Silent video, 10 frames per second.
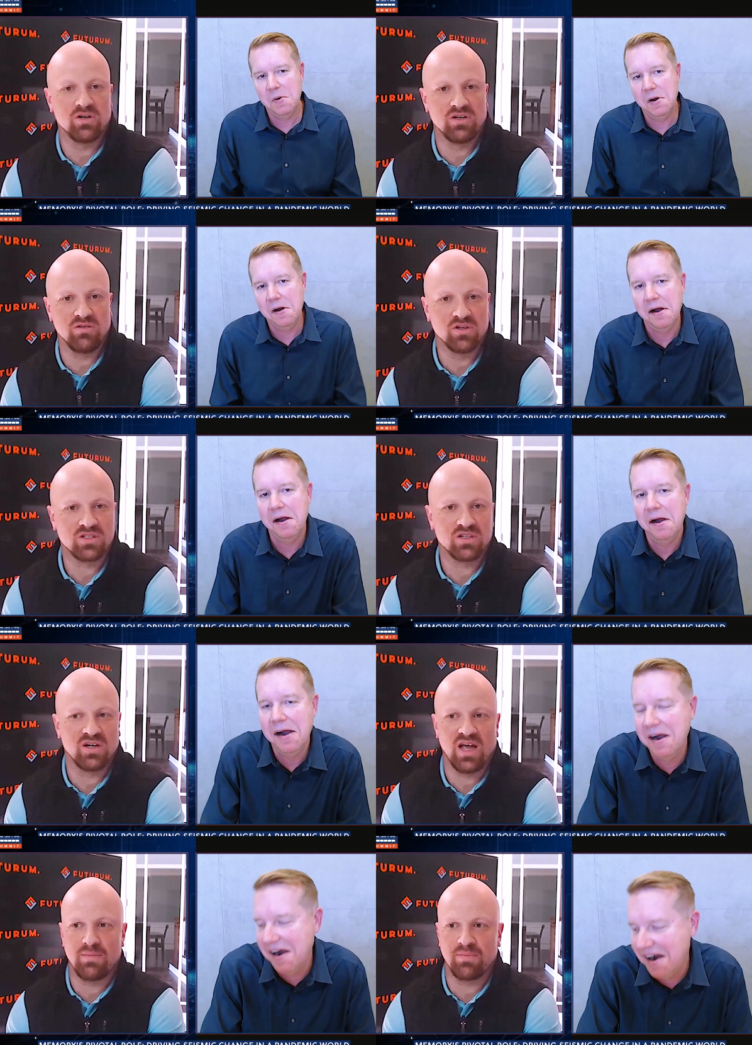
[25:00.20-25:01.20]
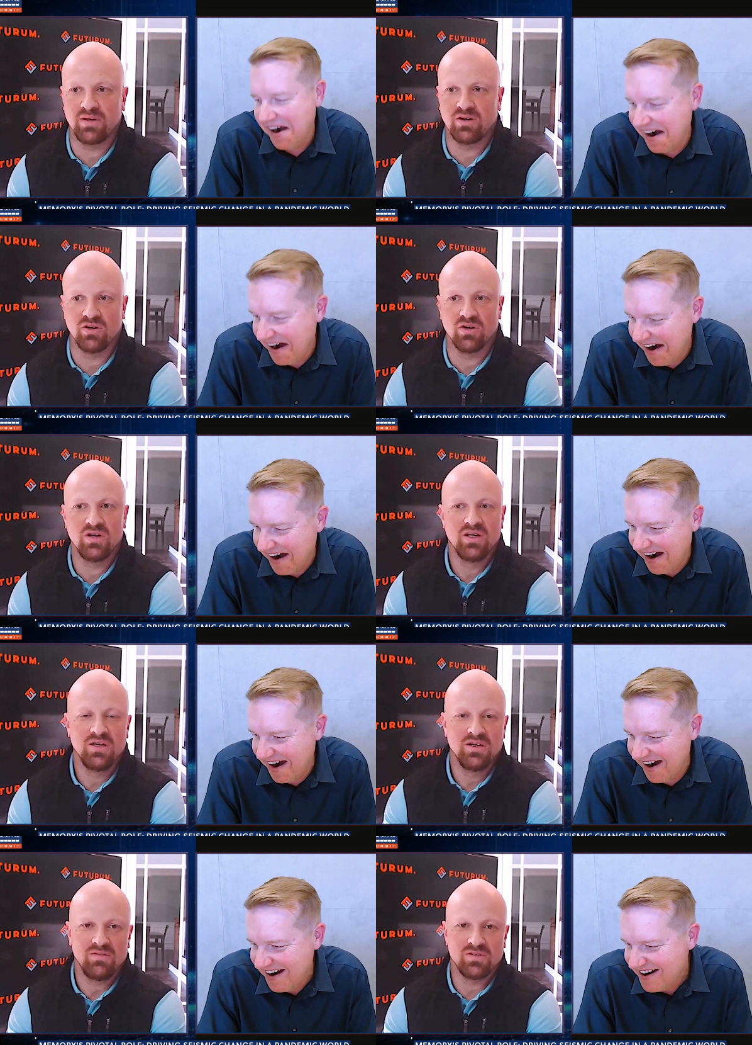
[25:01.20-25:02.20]
Speaker 1: what, what's going to uh-huh. happen or
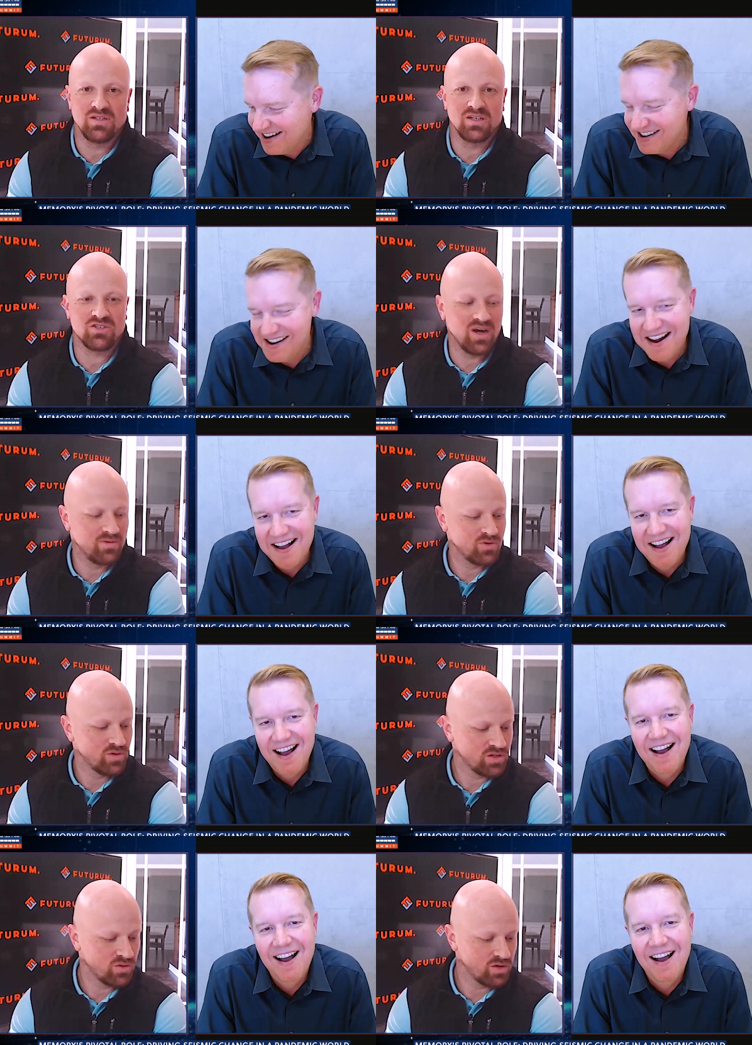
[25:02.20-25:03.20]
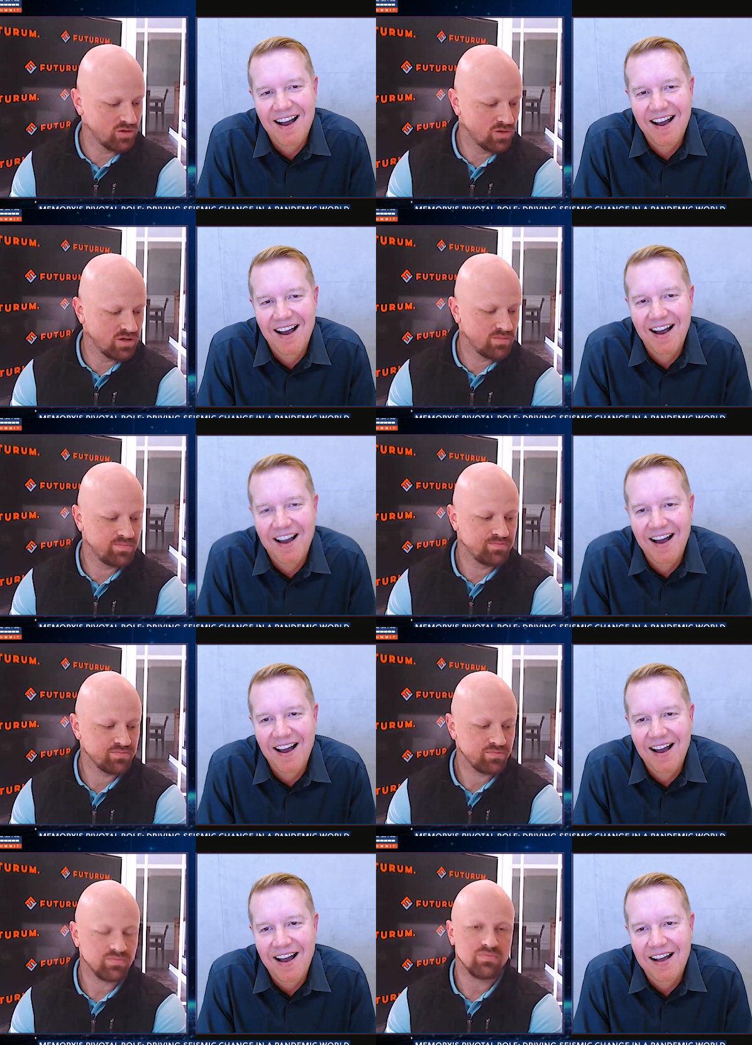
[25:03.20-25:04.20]
to describe 2021?
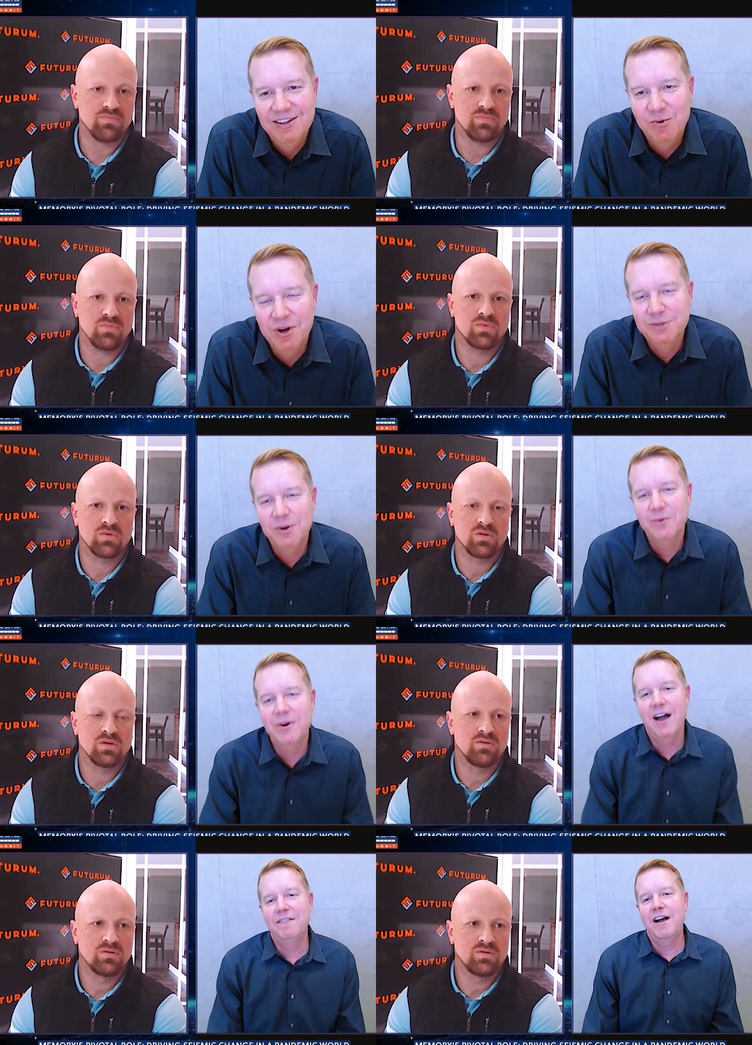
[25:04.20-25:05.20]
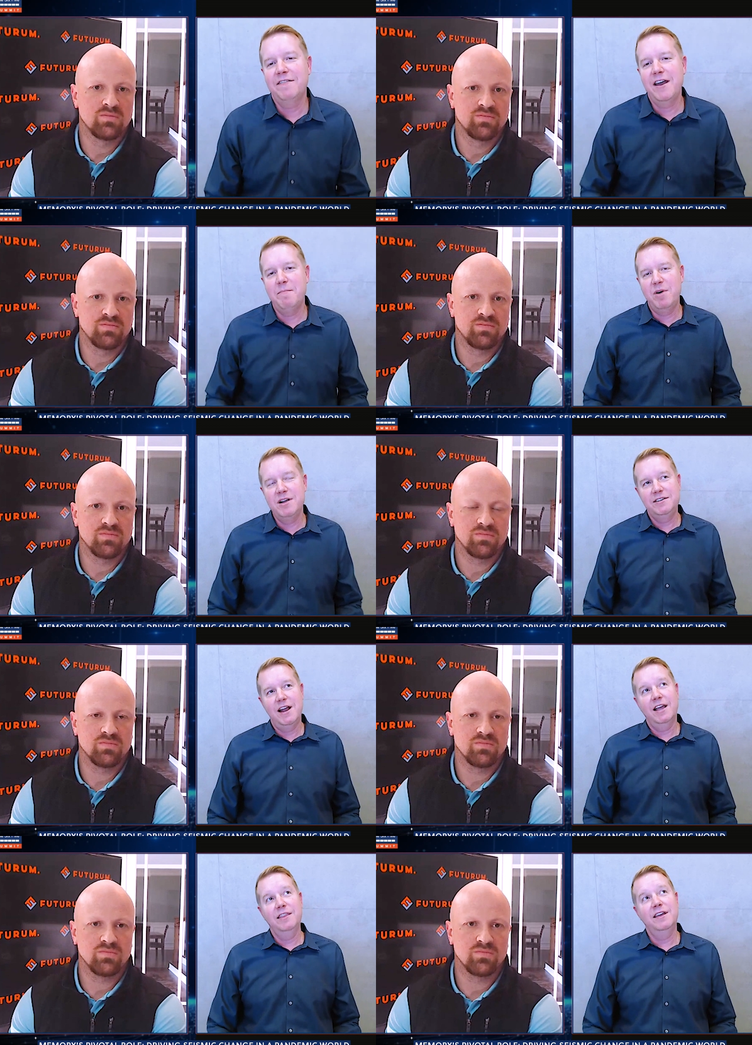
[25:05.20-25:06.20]
2021.
Speaker 2: I've, I've, got a bunch that I
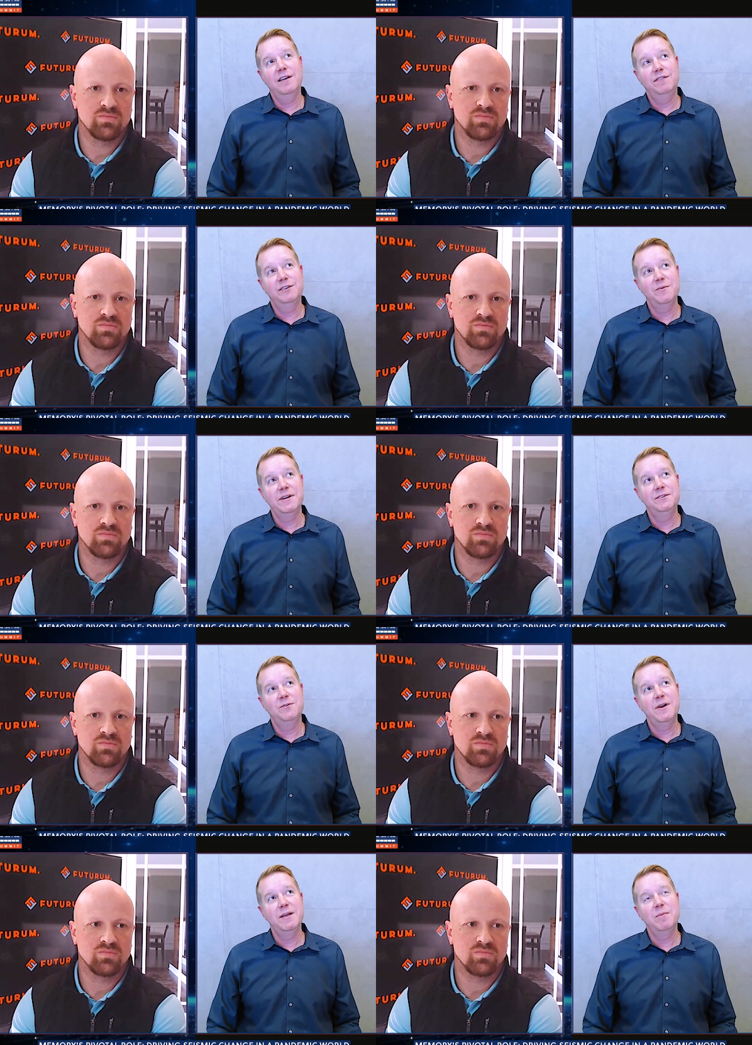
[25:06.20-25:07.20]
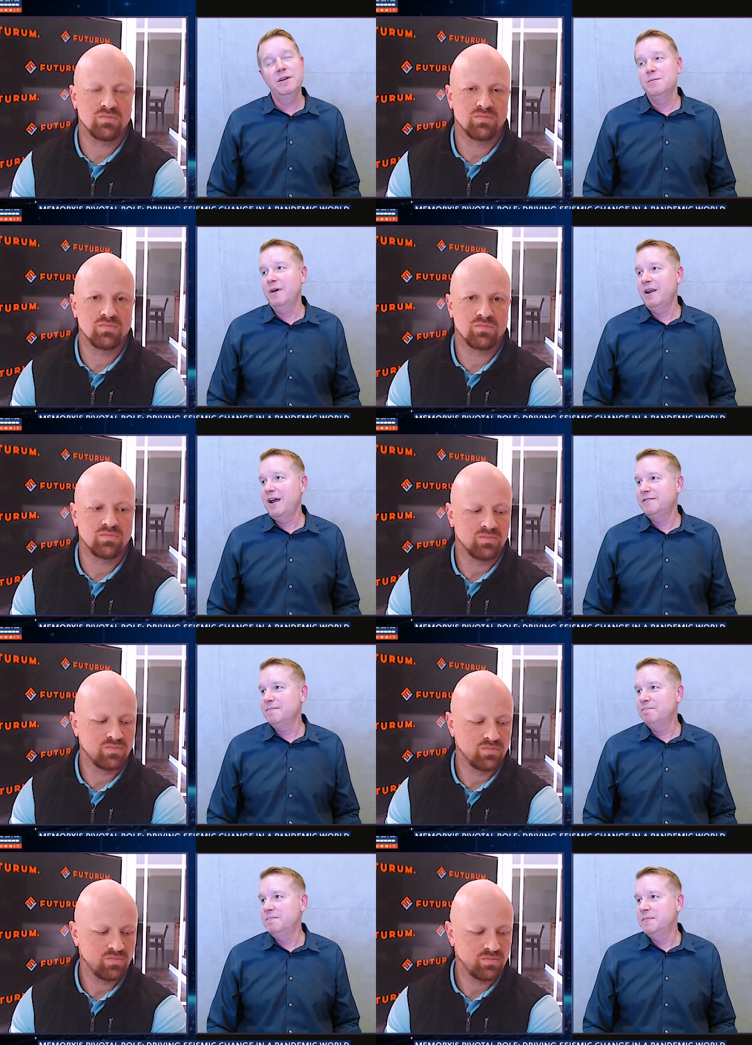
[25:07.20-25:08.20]
could think of for 2020, but you might have to,
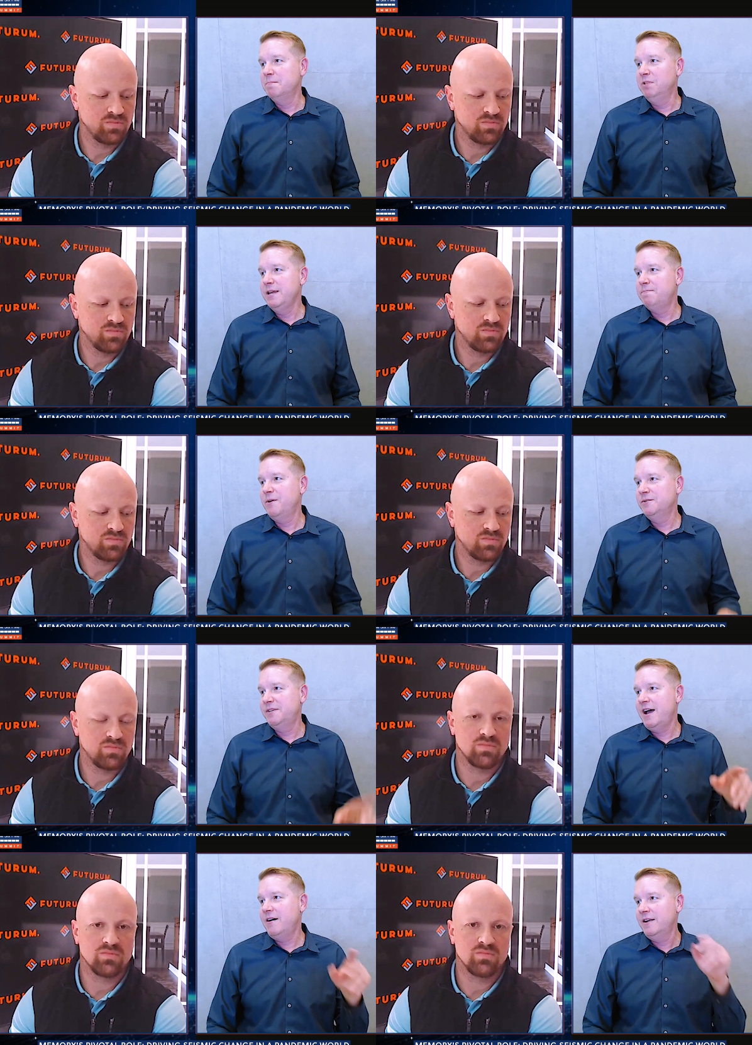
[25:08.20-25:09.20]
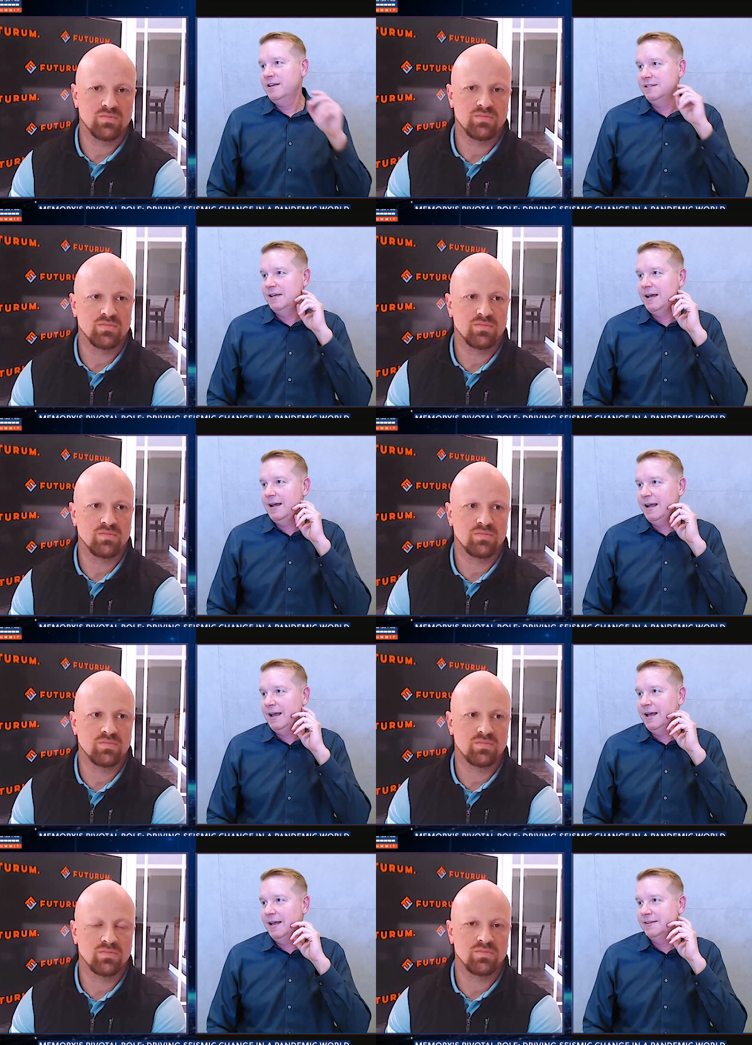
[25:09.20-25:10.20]
bleep those out as I uh,
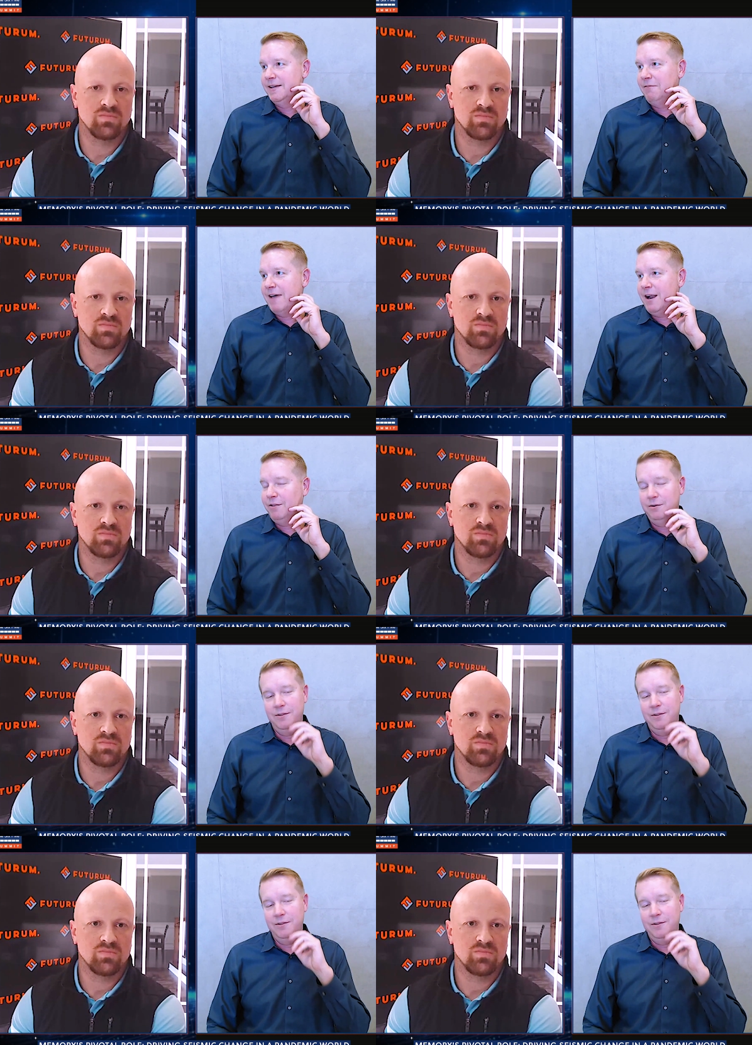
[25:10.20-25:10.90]
as I rattle through